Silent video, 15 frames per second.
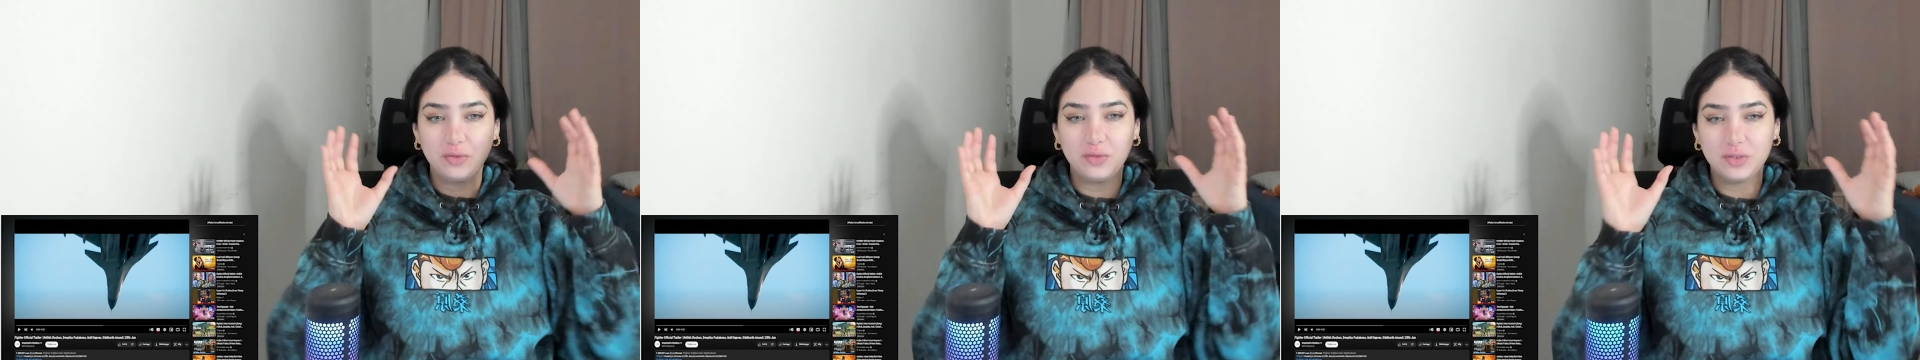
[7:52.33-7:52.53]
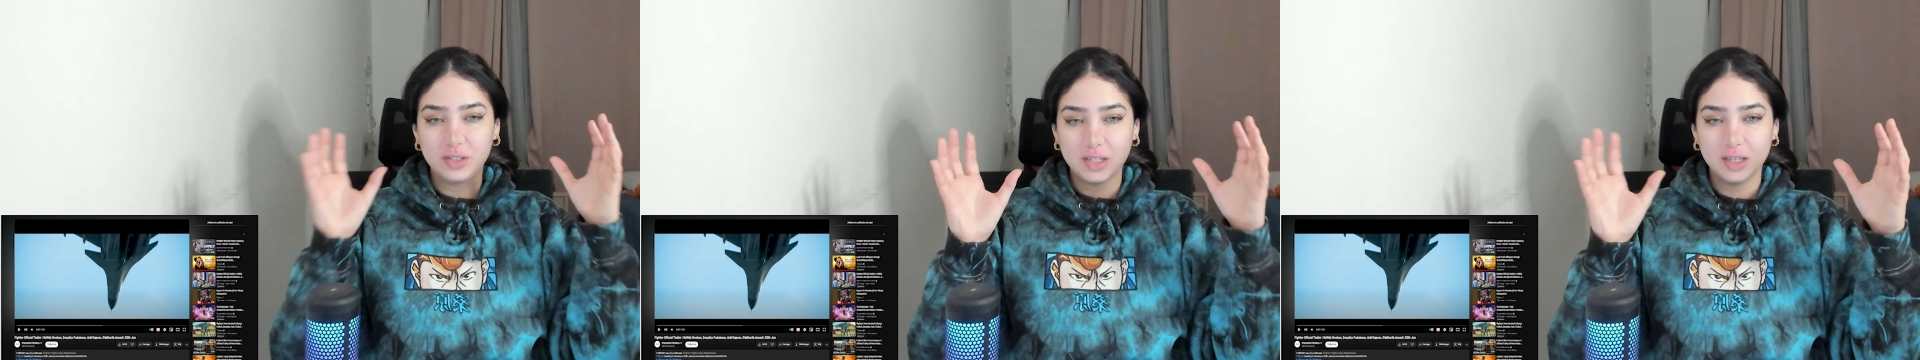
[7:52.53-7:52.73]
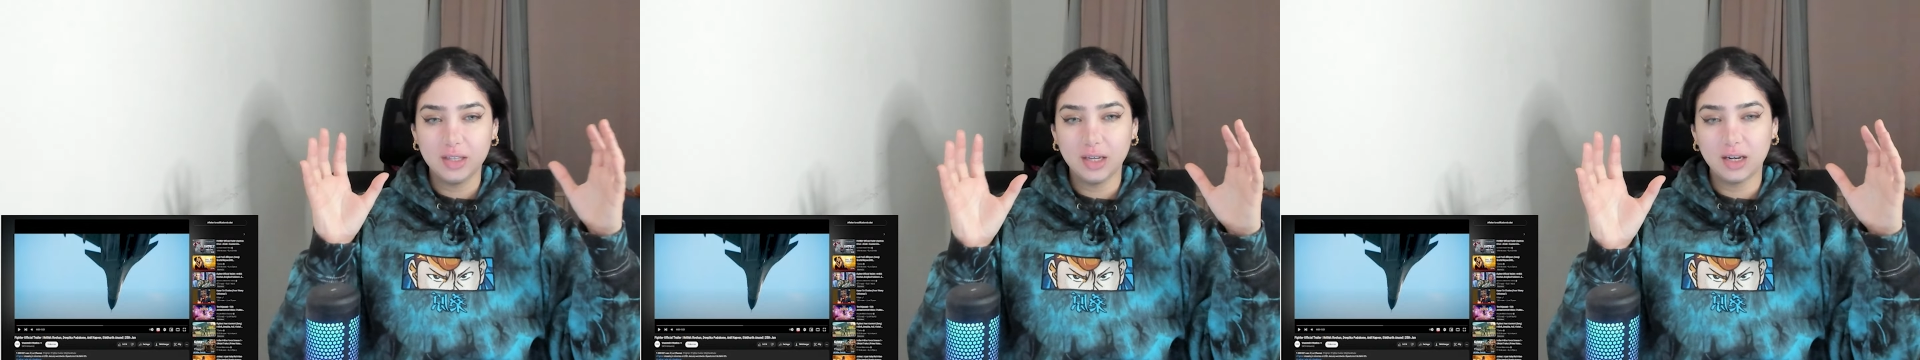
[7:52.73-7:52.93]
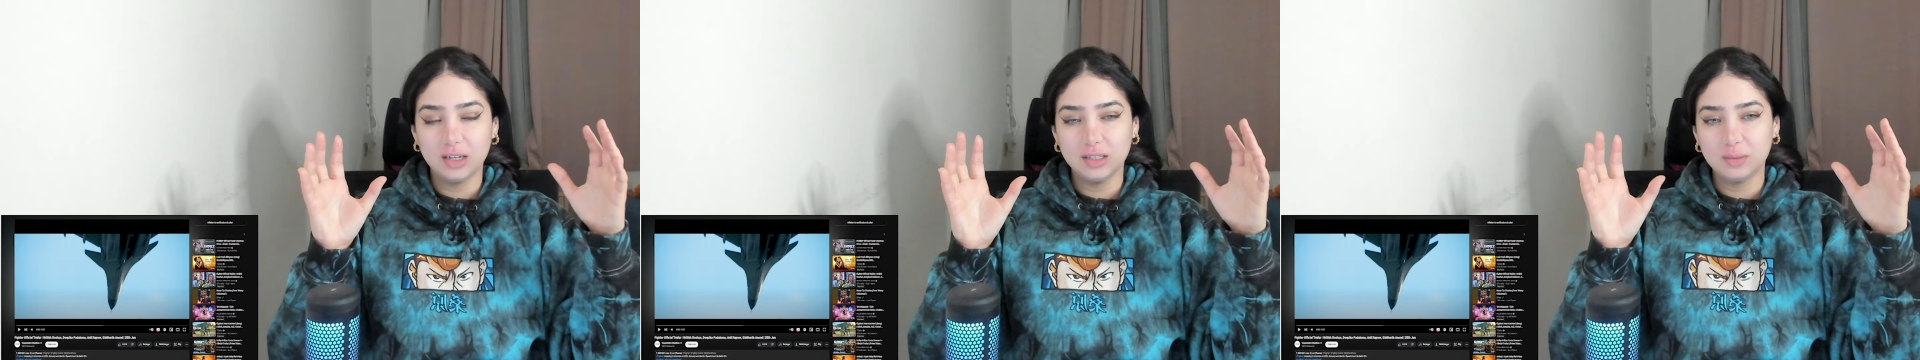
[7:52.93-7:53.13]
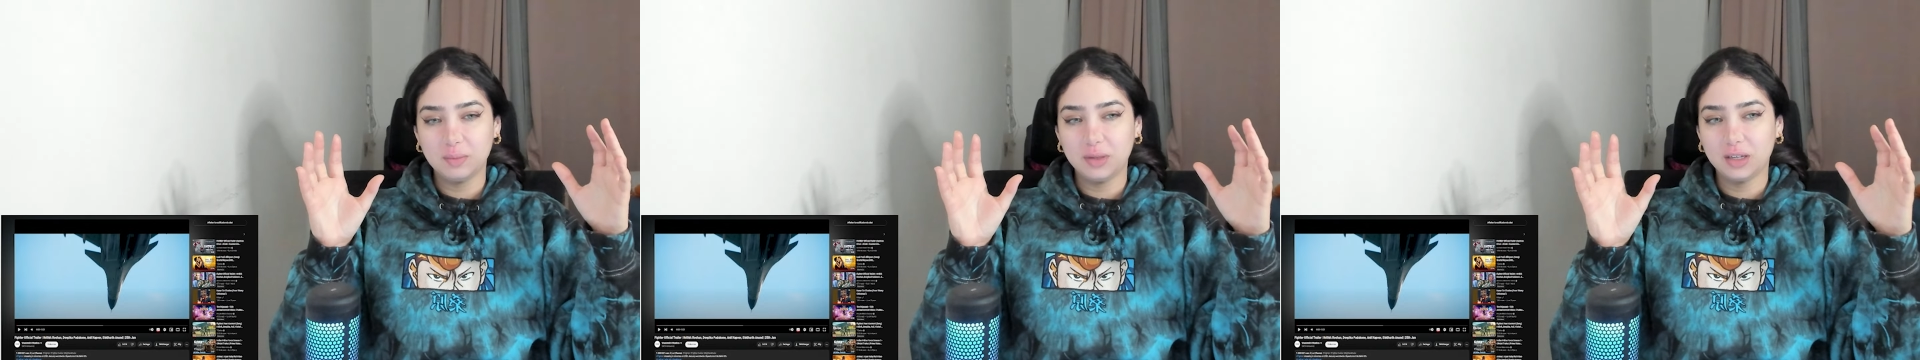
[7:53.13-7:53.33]

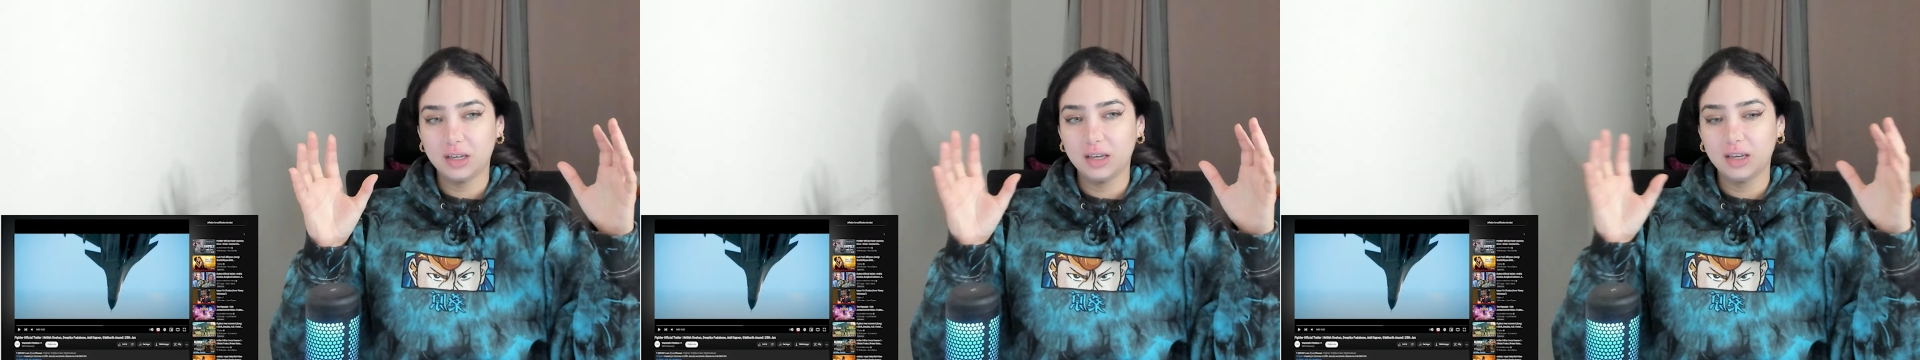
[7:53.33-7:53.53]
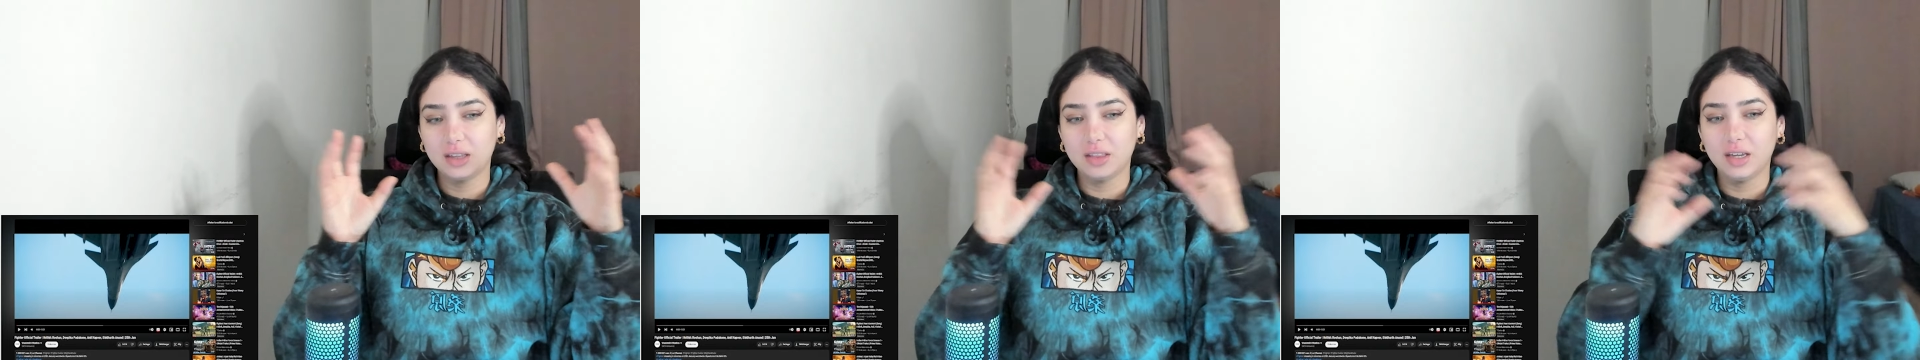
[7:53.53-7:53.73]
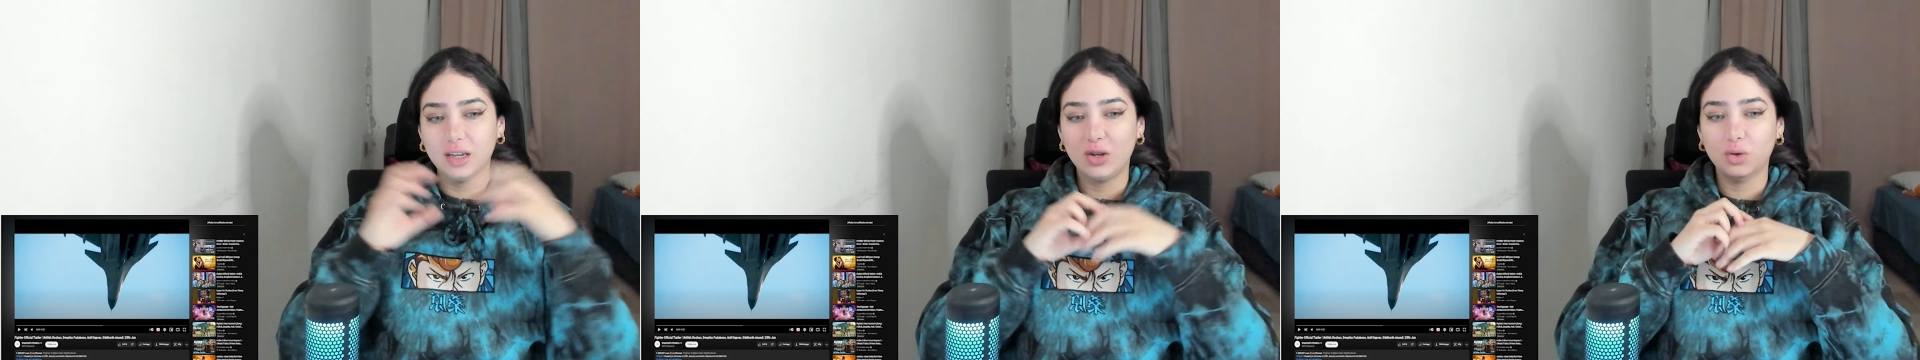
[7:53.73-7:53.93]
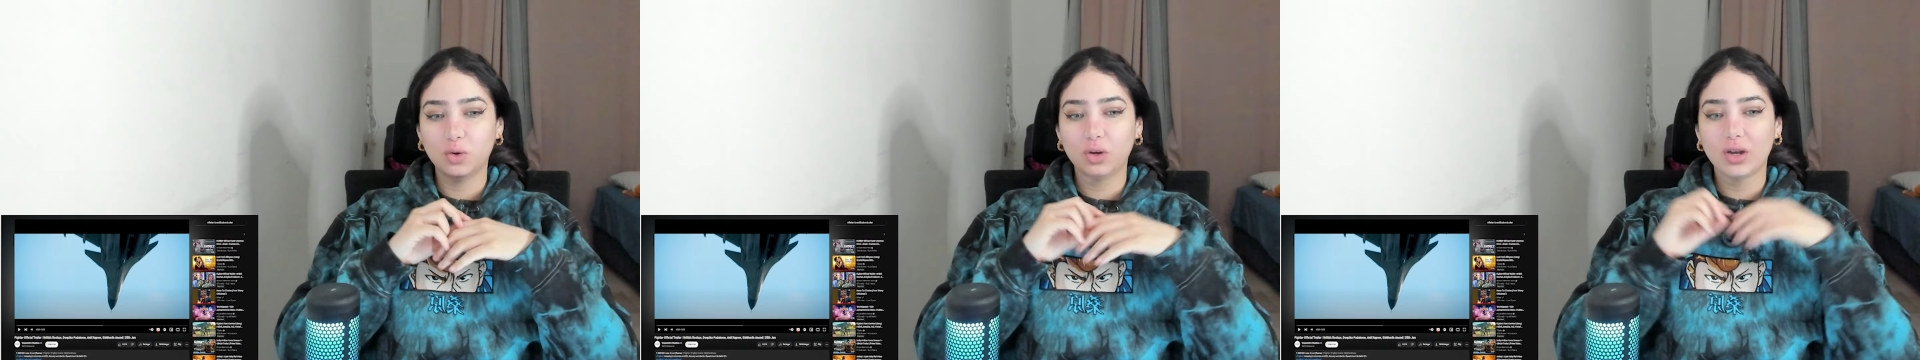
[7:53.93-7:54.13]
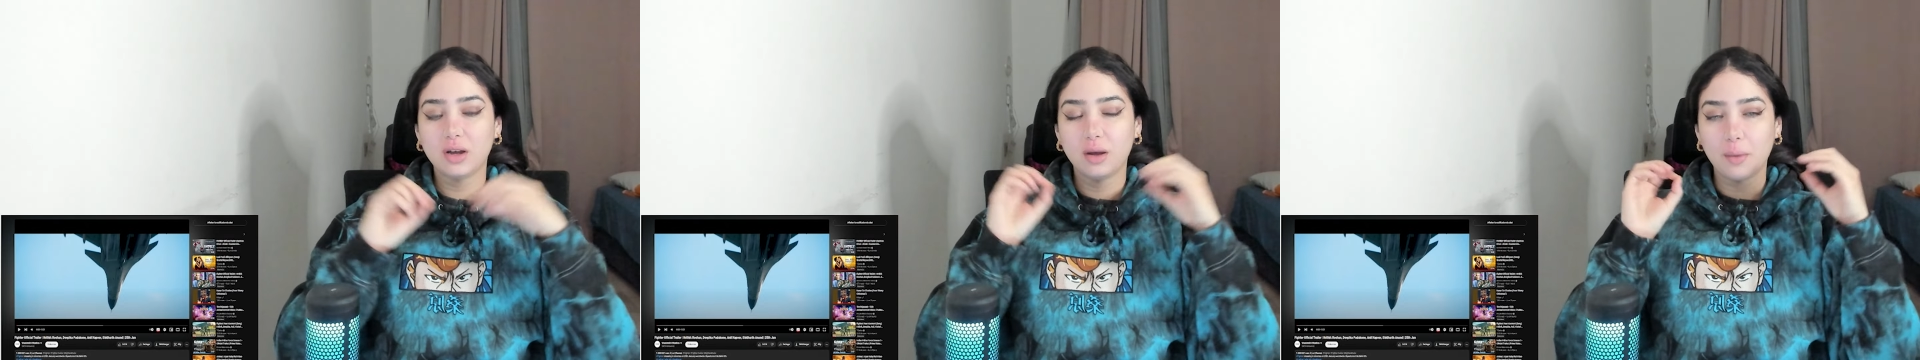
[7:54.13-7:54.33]
aesthetically speaking, they
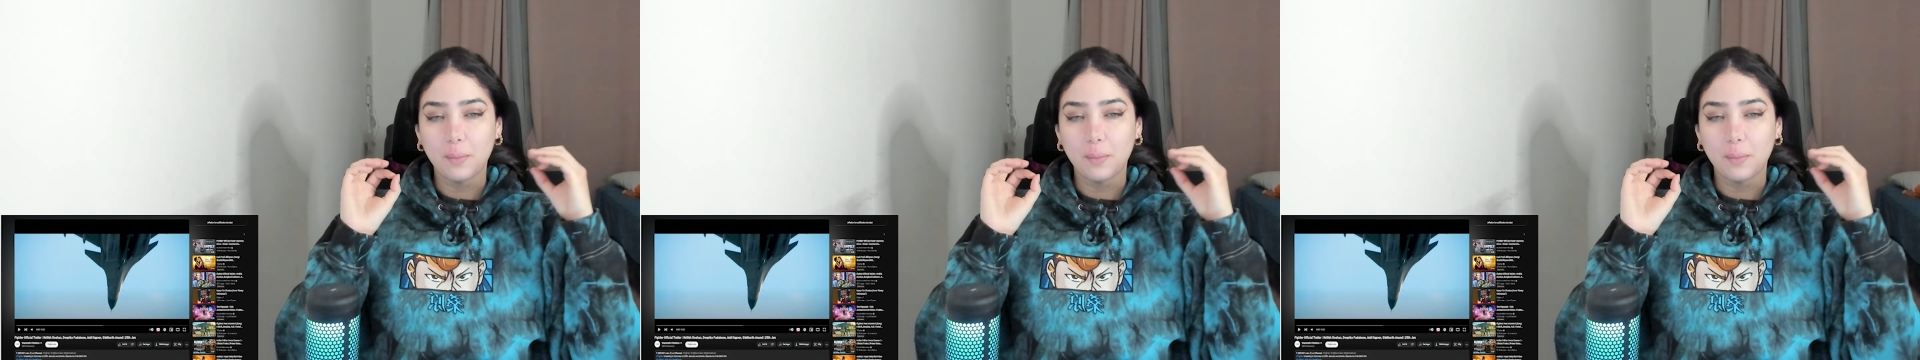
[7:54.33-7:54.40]
look